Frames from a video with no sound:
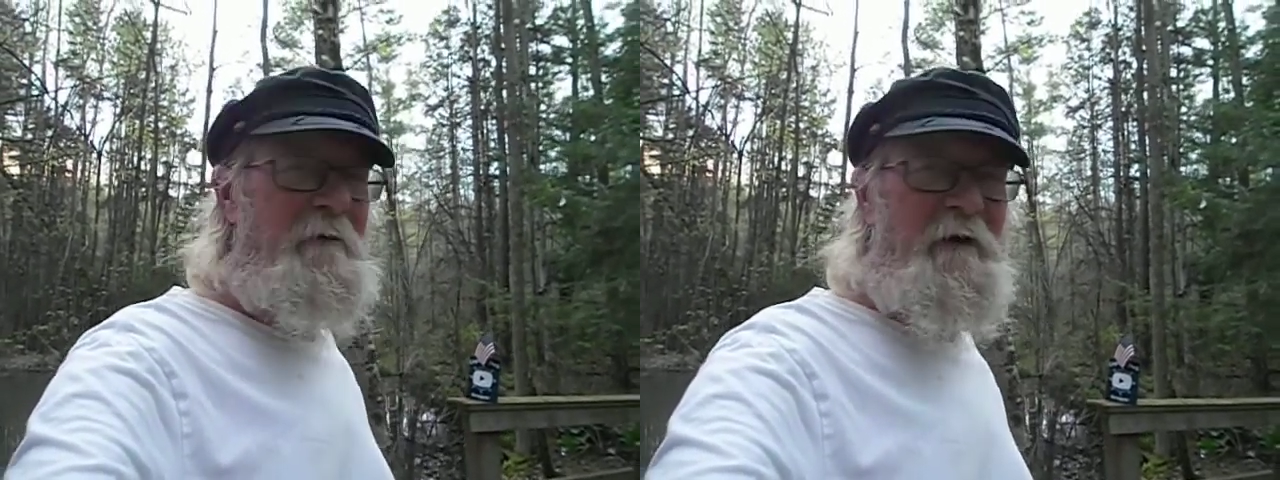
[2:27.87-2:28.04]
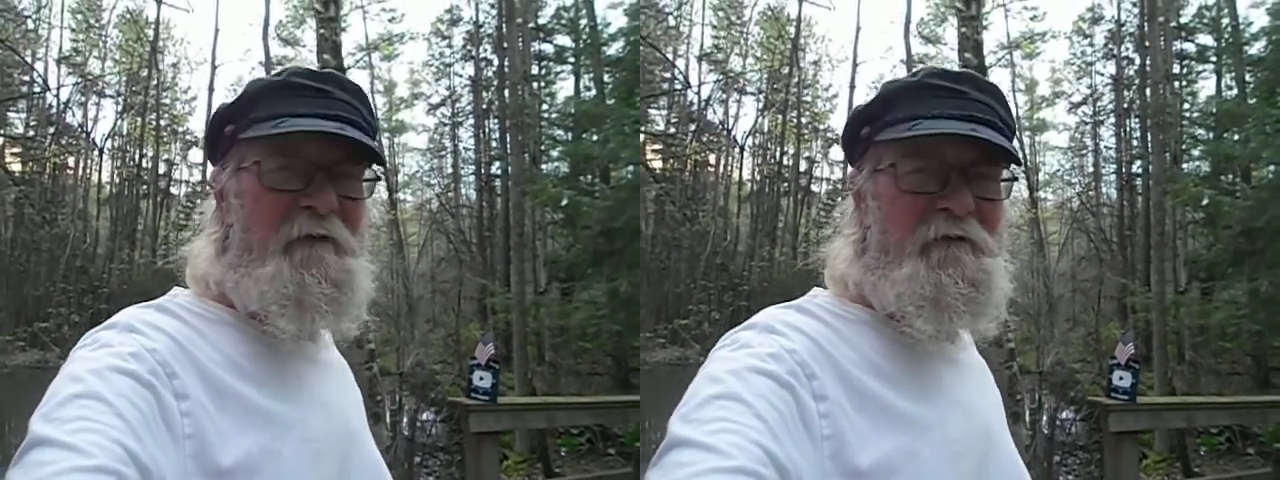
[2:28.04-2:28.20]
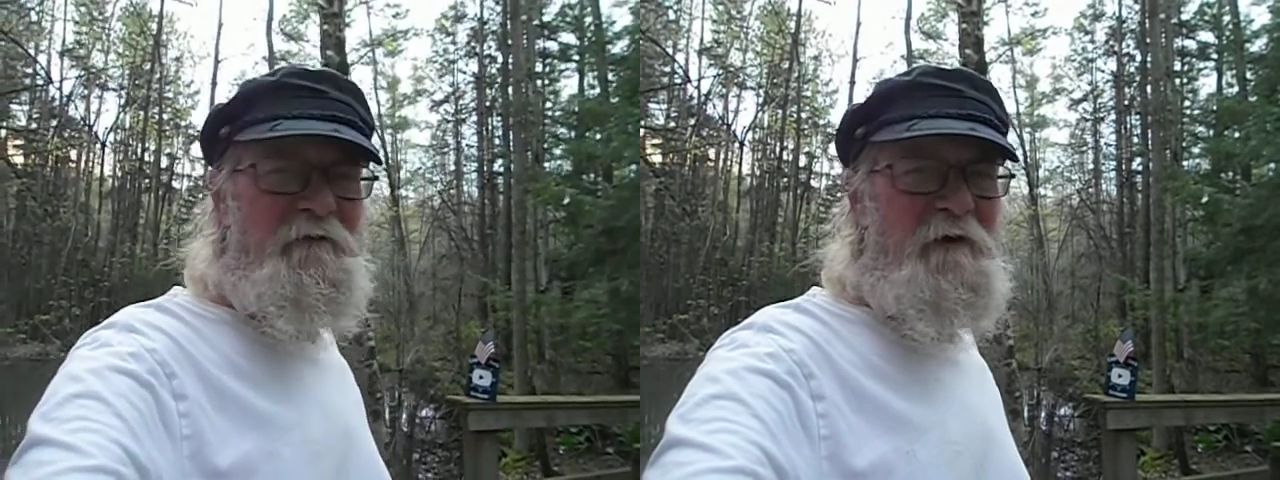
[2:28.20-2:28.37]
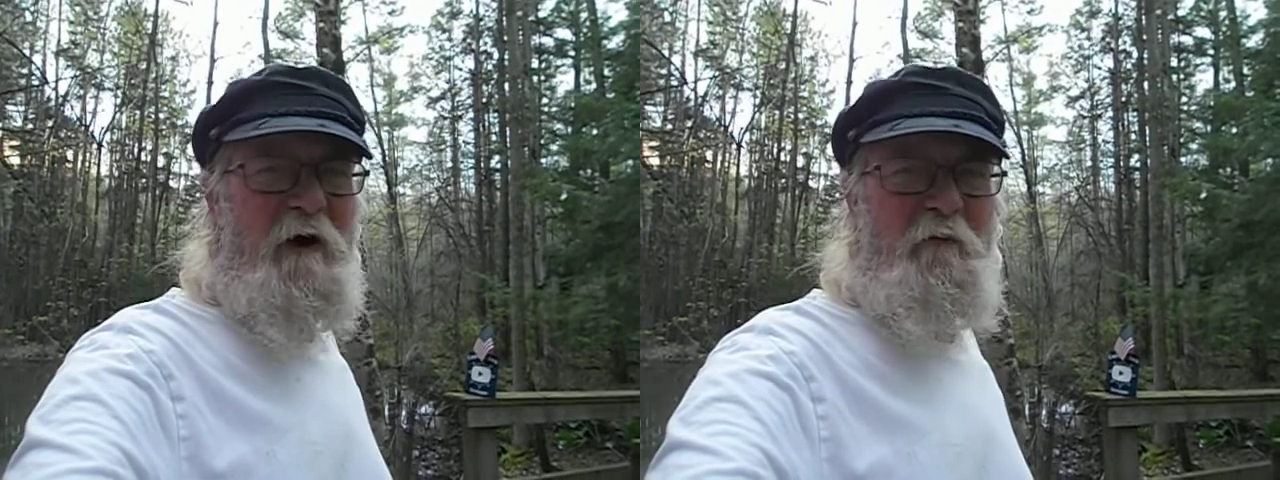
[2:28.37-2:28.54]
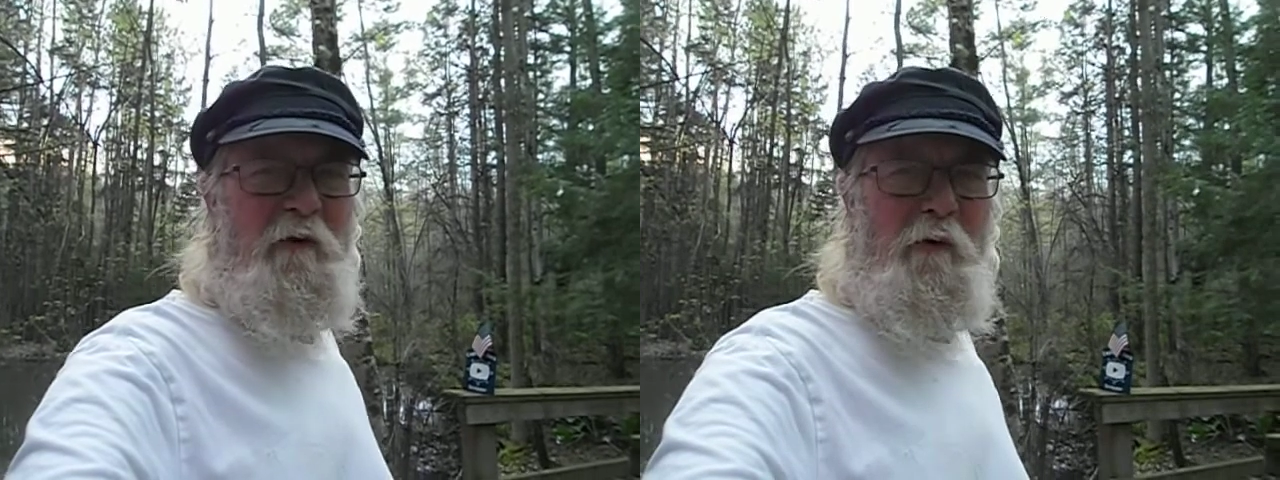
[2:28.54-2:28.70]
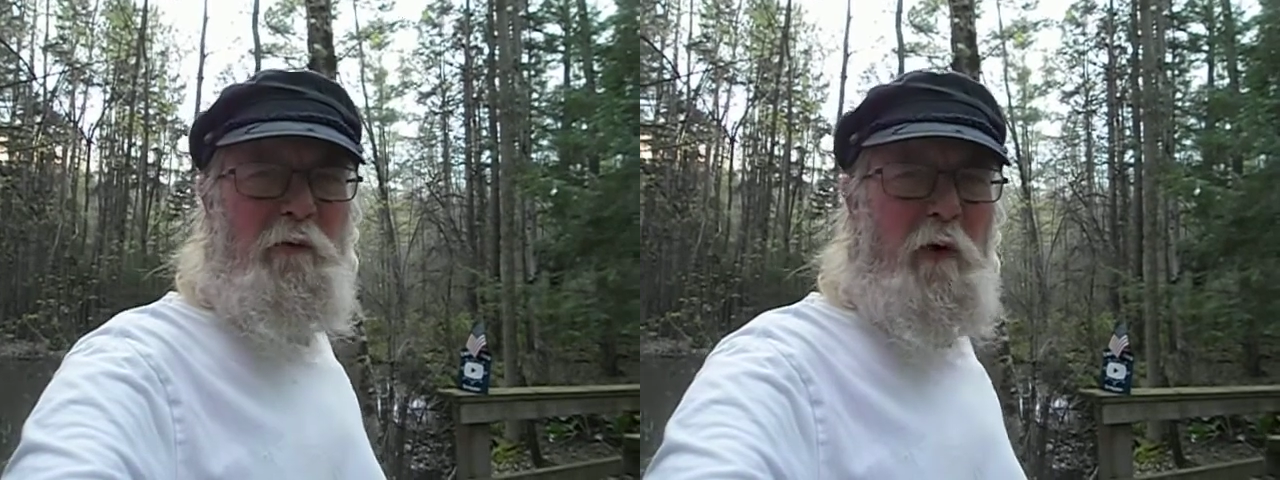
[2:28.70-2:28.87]
Doesn't
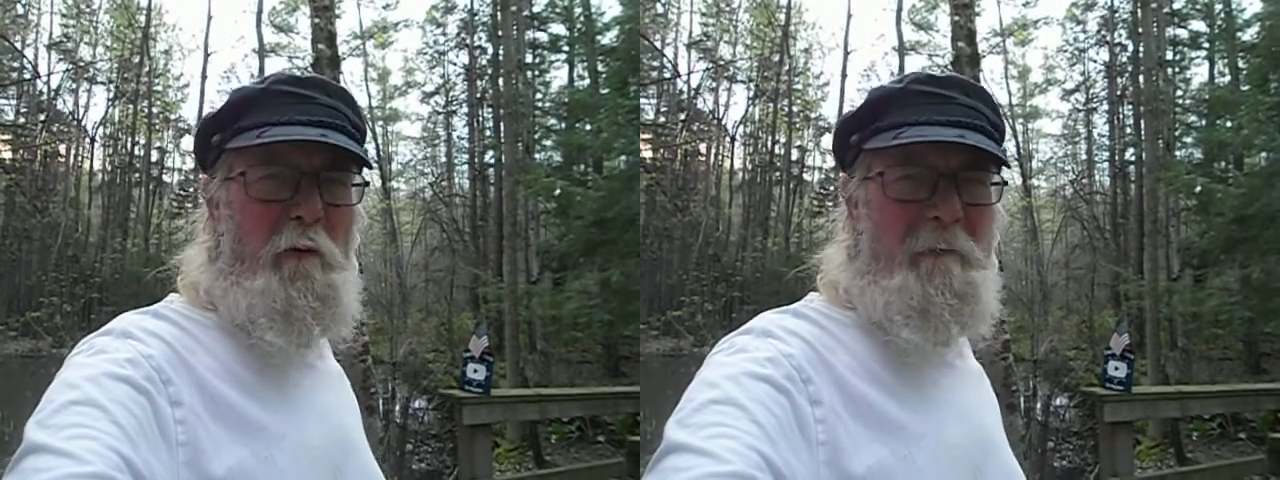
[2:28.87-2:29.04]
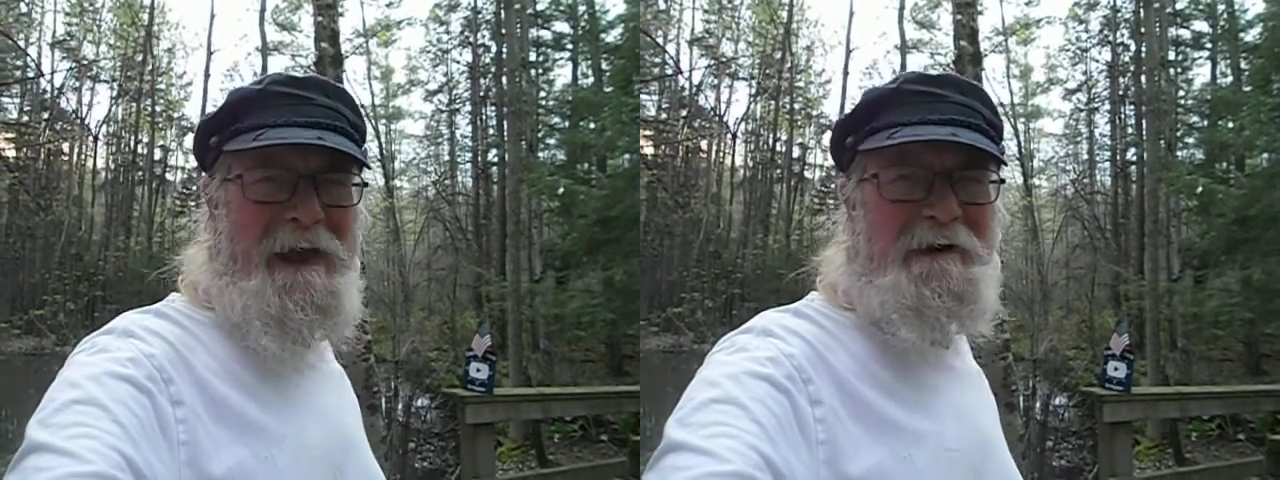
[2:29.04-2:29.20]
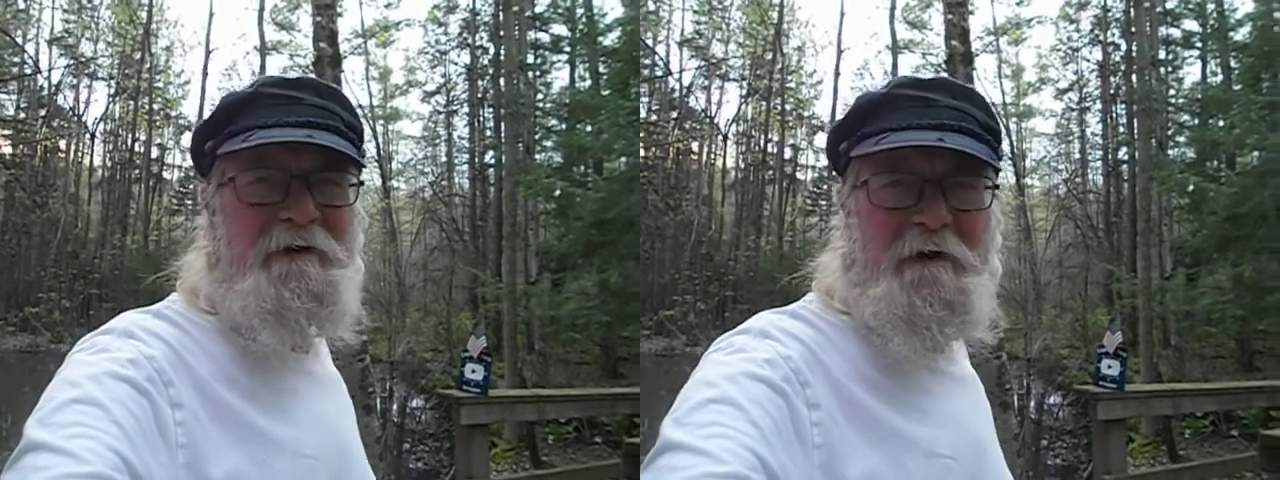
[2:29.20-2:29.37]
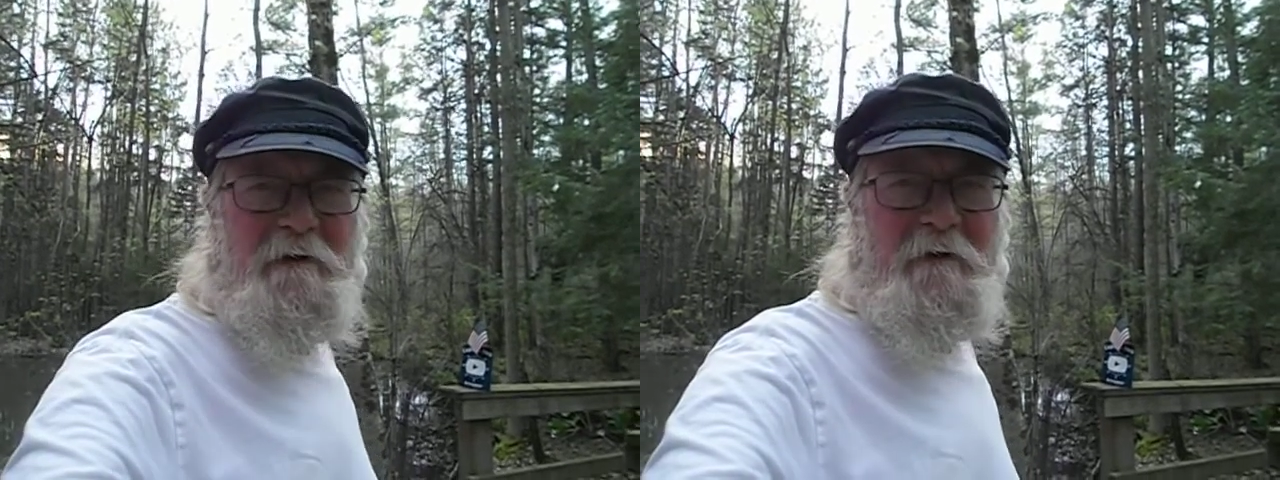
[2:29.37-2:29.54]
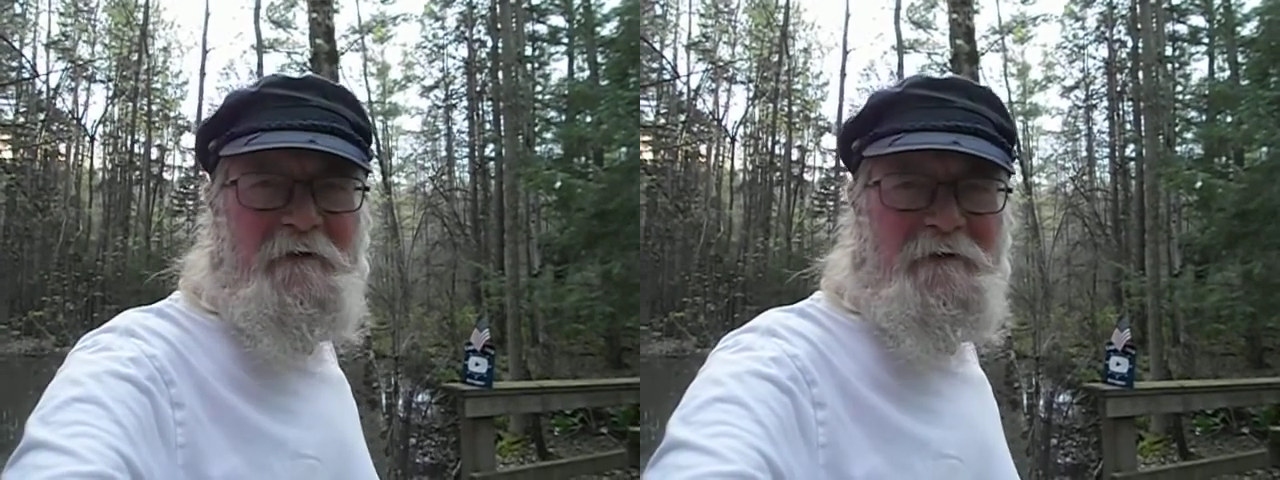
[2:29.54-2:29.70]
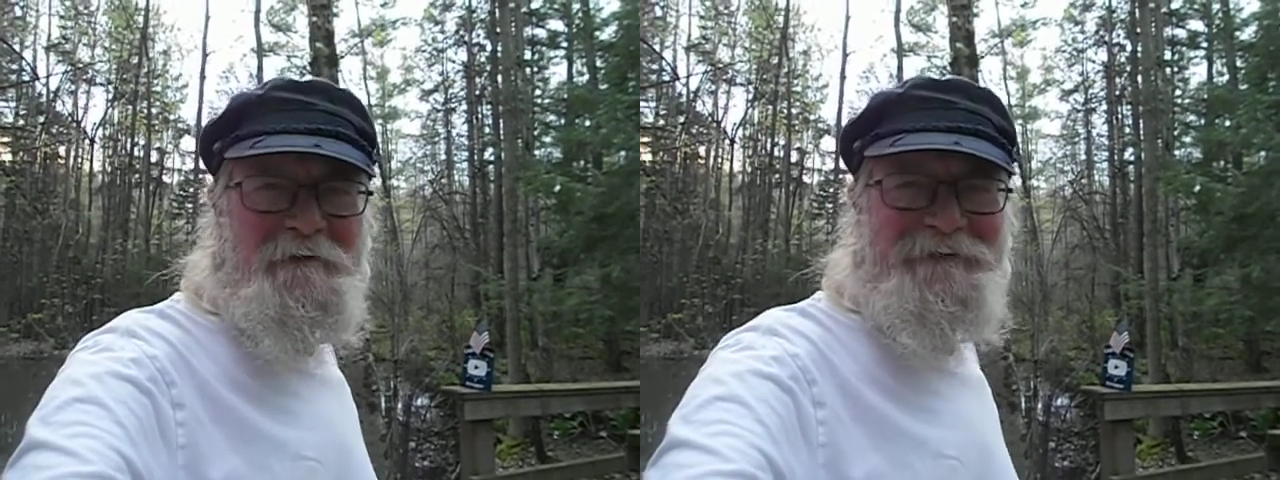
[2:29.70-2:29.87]
sound real romantic,
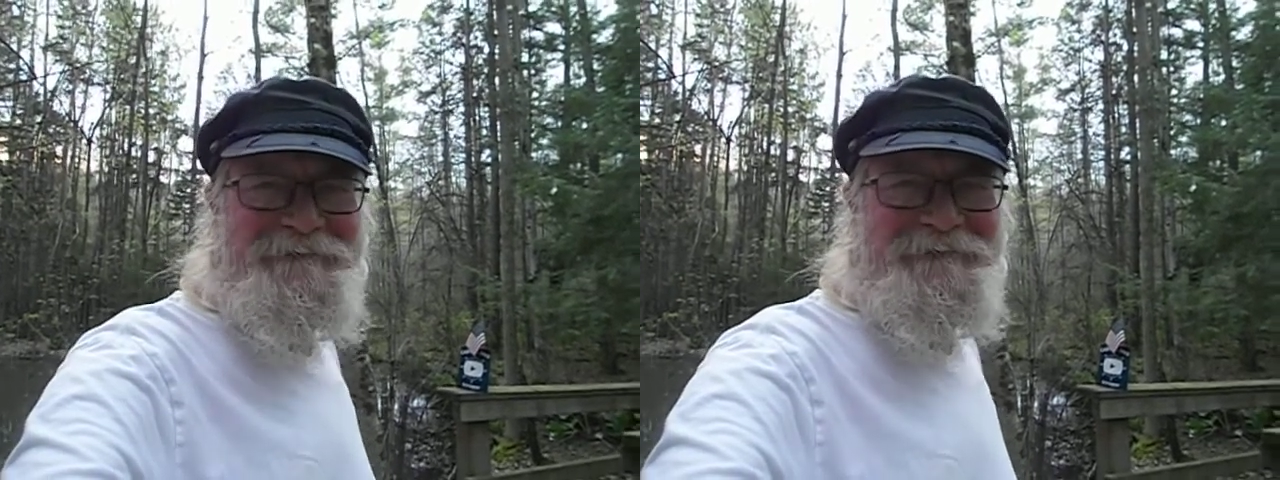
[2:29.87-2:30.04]
does it?